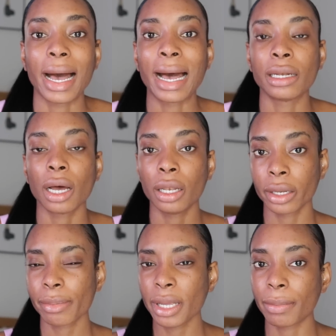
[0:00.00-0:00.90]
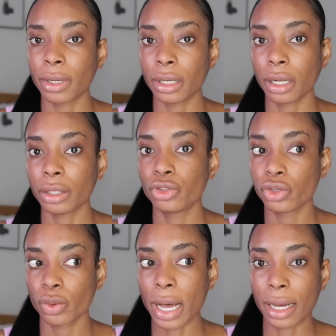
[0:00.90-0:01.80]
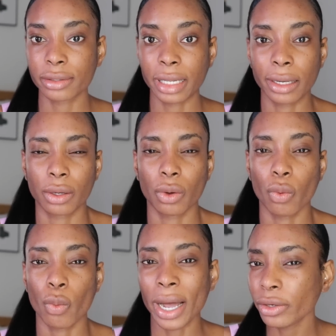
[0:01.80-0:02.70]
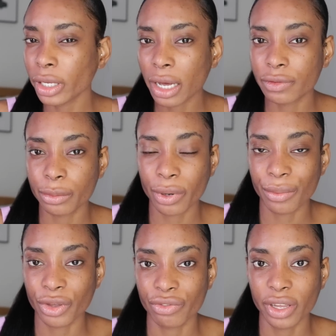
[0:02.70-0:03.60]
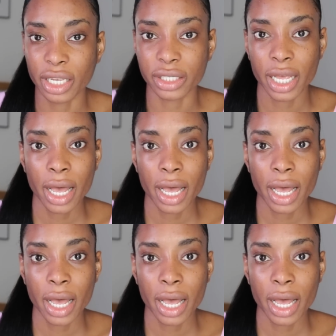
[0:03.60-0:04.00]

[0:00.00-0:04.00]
And a lot of people do ask, like, why do you have to prime your face?